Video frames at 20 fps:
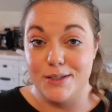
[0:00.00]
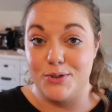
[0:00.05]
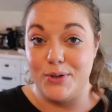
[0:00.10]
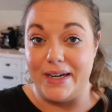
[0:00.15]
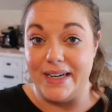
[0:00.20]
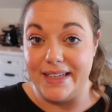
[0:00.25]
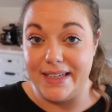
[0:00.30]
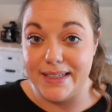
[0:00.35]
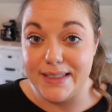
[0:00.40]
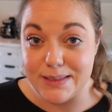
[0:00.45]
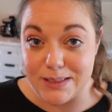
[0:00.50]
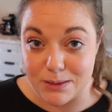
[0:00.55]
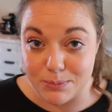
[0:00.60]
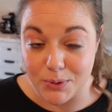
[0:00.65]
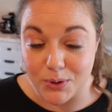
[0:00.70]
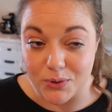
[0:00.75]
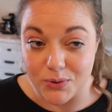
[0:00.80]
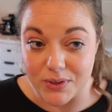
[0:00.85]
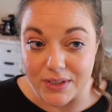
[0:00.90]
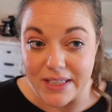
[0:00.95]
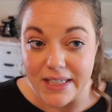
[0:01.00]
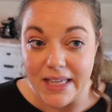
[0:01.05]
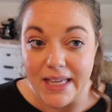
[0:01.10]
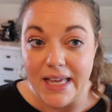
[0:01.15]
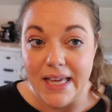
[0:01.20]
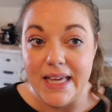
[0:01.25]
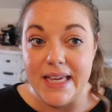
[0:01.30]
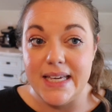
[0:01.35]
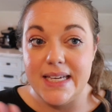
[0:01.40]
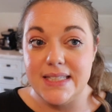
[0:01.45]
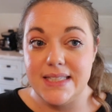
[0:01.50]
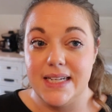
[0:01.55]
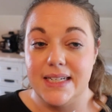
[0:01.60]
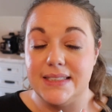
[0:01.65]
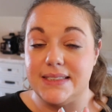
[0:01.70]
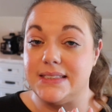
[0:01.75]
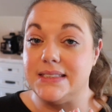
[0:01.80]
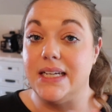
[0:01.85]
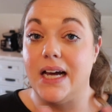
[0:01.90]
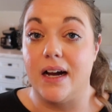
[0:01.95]
to try to get it smooth, he said
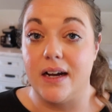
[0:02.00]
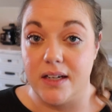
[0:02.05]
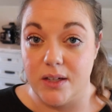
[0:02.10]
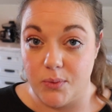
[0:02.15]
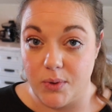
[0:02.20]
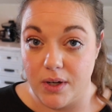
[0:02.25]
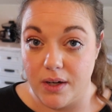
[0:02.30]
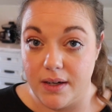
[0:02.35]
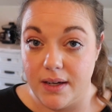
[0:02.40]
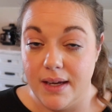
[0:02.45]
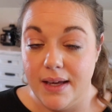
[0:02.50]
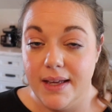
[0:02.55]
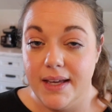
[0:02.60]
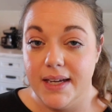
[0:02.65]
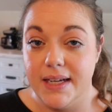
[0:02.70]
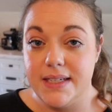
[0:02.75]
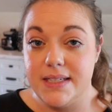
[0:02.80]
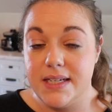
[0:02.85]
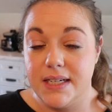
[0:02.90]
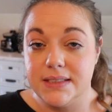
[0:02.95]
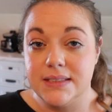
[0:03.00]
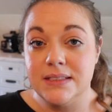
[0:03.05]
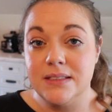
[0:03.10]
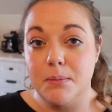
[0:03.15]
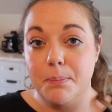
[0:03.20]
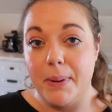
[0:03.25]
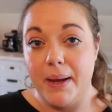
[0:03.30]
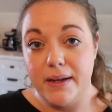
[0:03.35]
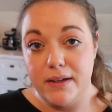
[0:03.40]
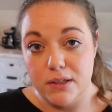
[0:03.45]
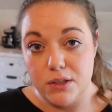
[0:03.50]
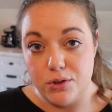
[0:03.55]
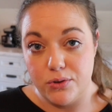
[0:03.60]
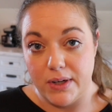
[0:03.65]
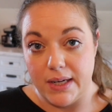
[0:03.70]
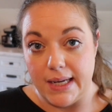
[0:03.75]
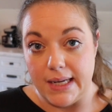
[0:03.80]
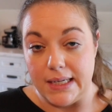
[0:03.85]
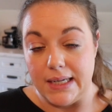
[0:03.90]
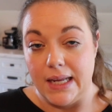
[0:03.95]
it's not going to work. It doesn't
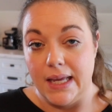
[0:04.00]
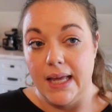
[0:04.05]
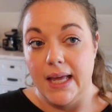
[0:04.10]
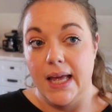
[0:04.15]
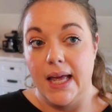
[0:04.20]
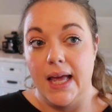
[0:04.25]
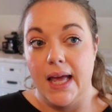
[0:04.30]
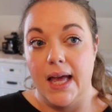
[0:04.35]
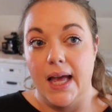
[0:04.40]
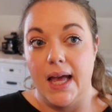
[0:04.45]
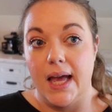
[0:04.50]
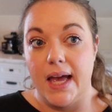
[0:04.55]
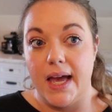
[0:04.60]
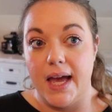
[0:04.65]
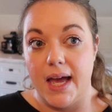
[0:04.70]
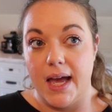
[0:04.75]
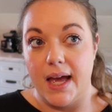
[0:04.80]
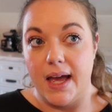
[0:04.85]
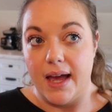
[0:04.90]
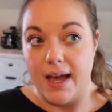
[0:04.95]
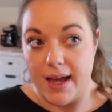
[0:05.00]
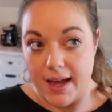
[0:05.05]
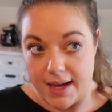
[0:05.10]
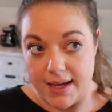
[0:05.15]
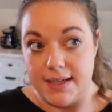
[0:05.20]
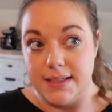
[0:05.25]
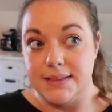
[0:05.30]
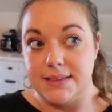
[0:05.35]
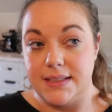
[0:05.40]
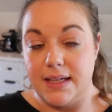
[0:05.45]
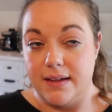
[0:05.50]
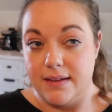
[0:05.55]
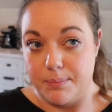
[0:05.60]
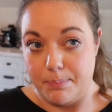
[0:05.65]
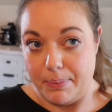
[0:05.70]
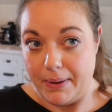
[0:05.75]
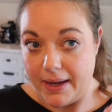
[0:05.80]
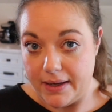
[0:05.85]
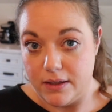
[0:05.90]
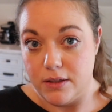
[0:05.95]
penetrate as a
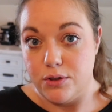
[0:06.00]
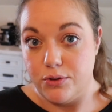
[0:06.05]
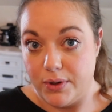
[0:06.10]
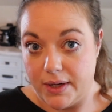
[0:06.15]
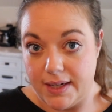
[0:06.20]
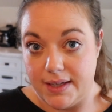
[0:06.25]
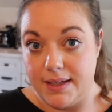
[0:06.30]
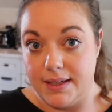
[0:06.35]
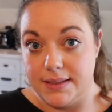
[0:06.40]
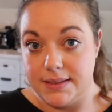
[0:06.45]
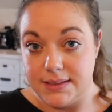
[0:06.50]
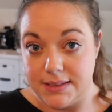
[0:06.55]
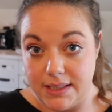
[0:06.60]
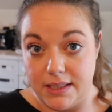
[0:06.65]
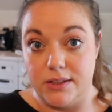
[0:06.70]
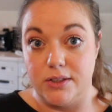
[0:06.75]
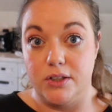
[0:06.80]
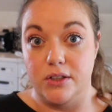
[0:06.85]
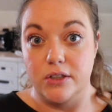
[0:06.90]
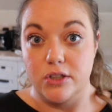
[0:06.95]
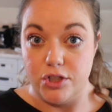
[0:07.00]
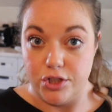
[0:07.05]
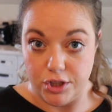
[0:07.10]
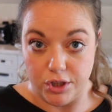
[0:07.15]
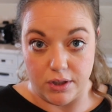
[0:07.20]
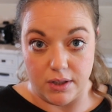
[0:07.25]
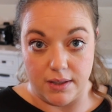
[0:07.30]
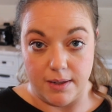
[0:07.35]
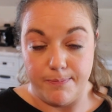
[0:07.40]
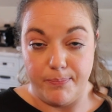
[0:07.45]
penetrating sealer should.